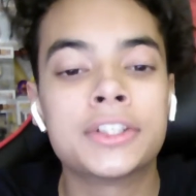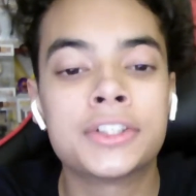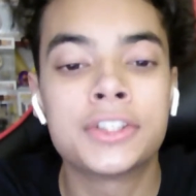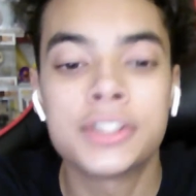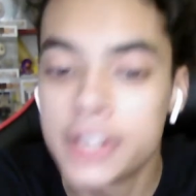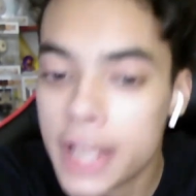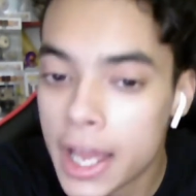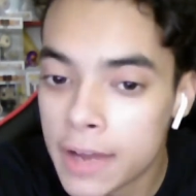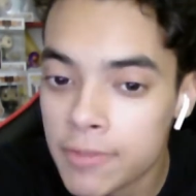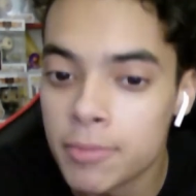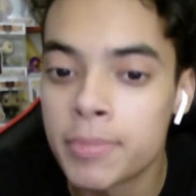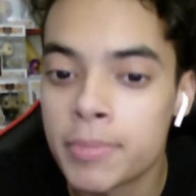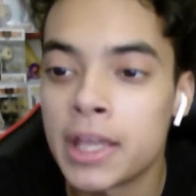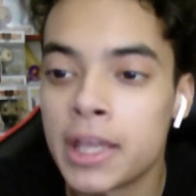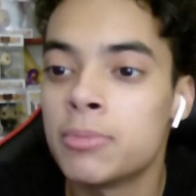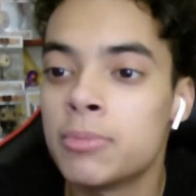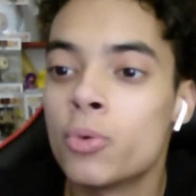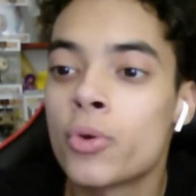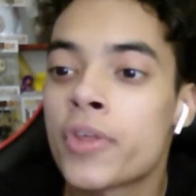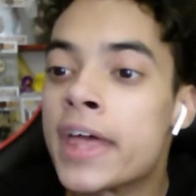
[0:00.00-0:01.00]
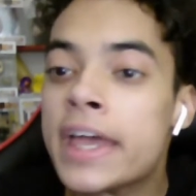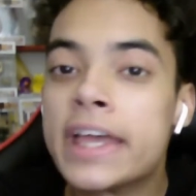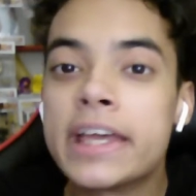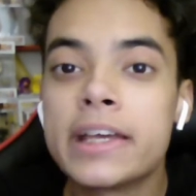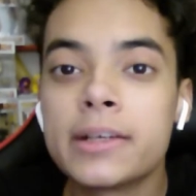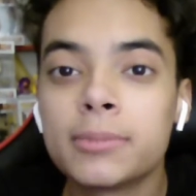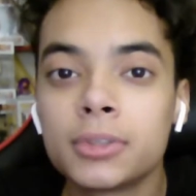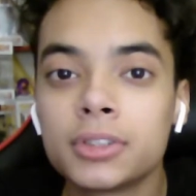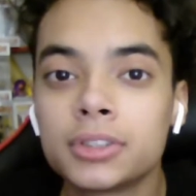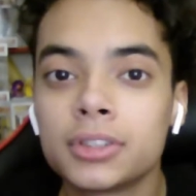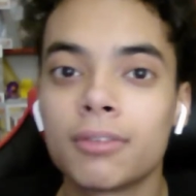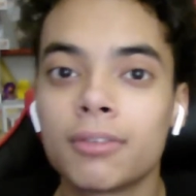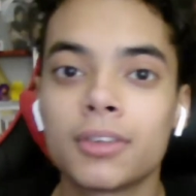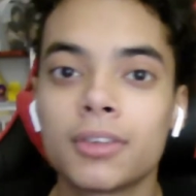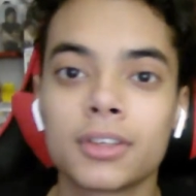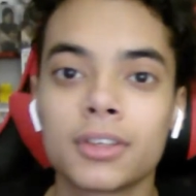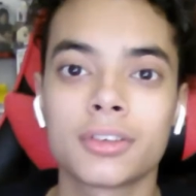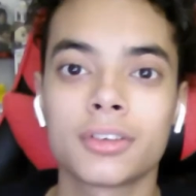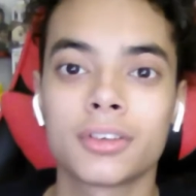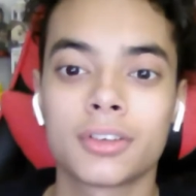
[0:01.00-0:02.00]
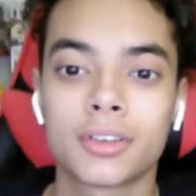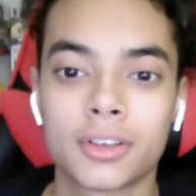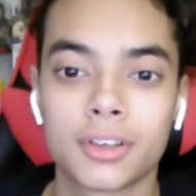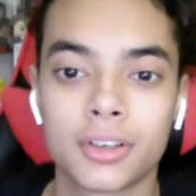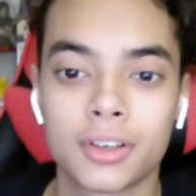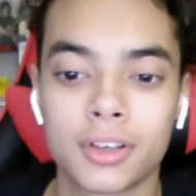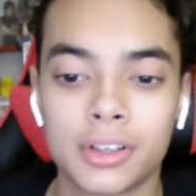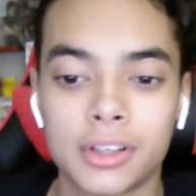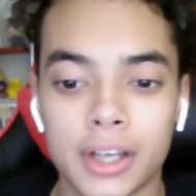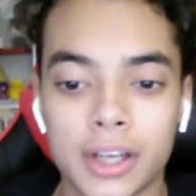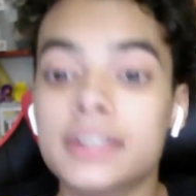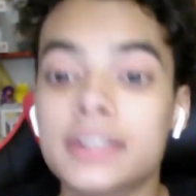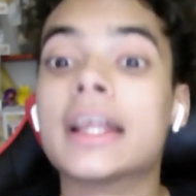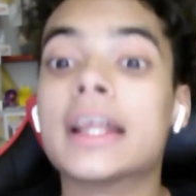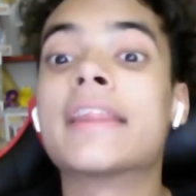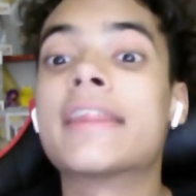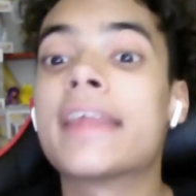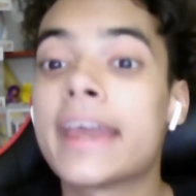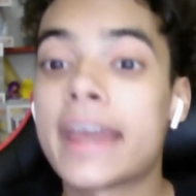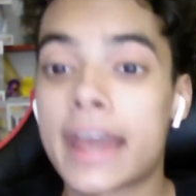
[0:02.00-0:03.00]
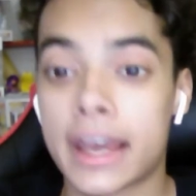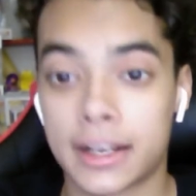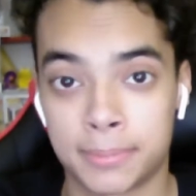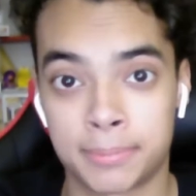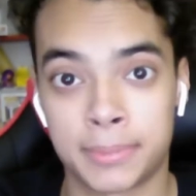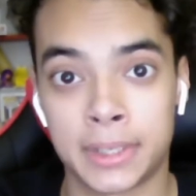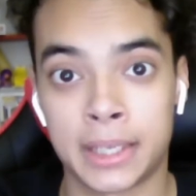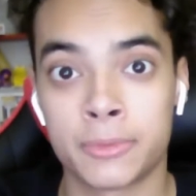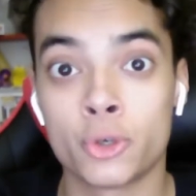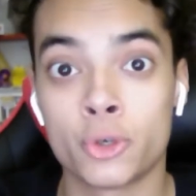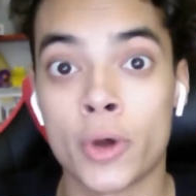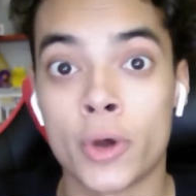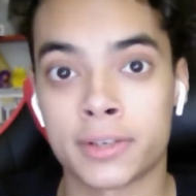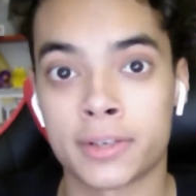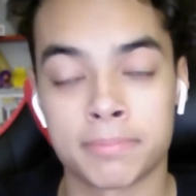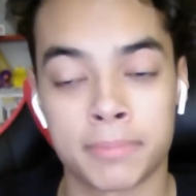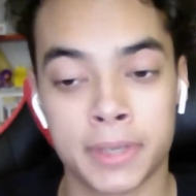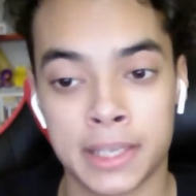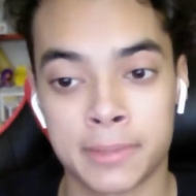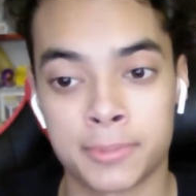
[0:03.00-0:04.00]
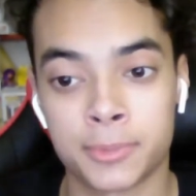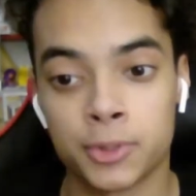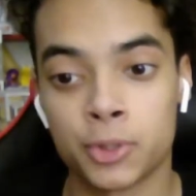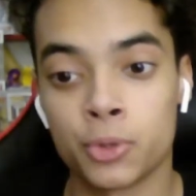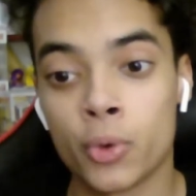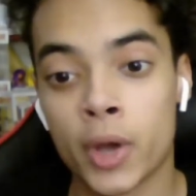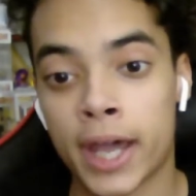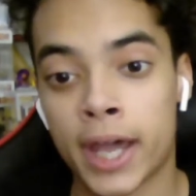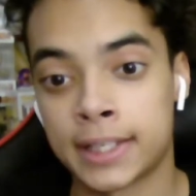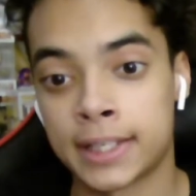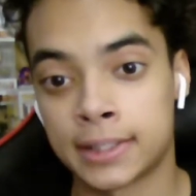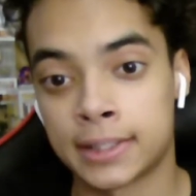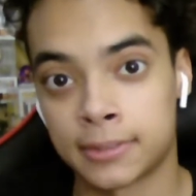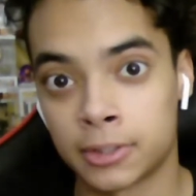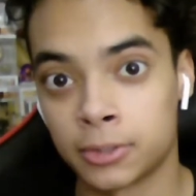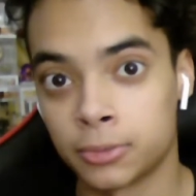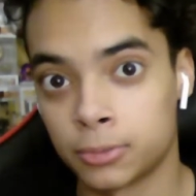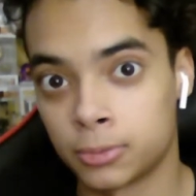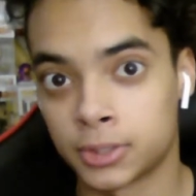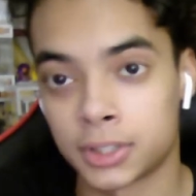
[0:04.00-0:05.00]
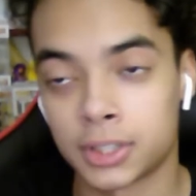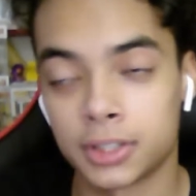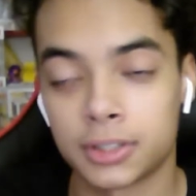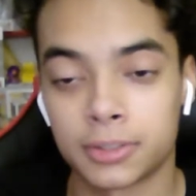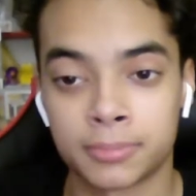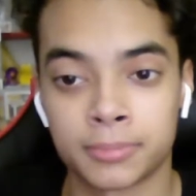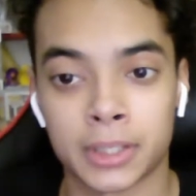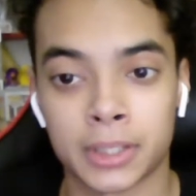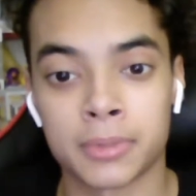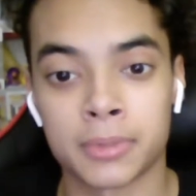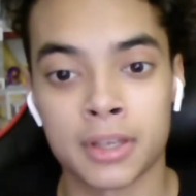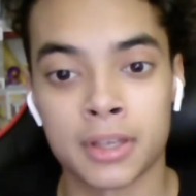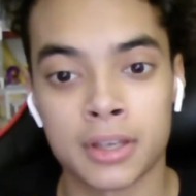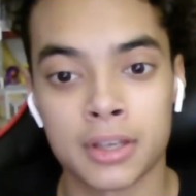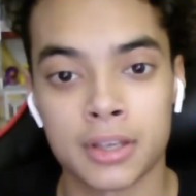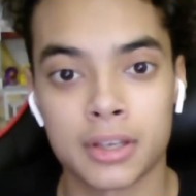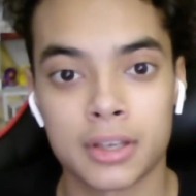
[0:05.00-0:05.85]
she have a baby with him or something? Then they had a baby who had a baby who had it, who was him, maybe.